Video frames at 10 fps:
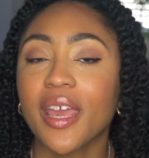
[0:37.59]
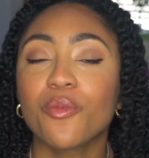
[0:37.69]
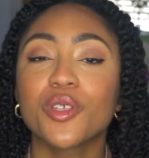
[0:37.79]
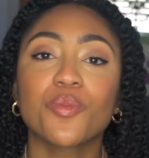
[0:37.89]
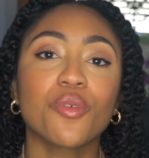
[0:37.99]
it
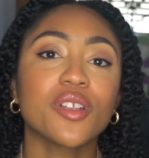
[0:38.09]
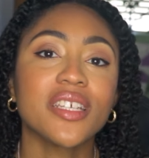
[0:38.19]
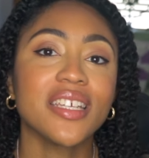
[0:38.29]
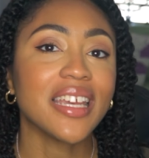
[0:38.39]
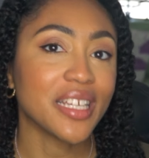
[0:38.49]
was
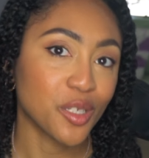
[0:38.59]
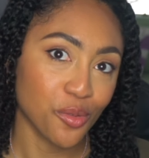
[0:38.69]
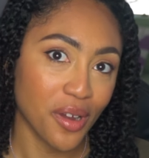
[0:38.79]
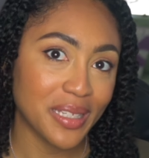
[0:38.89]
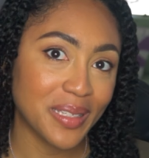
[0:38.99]
pretty
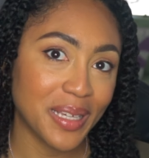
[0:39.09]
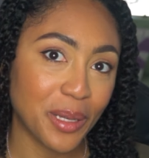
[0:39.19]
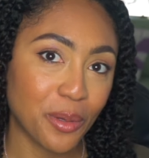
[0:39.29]
interesting.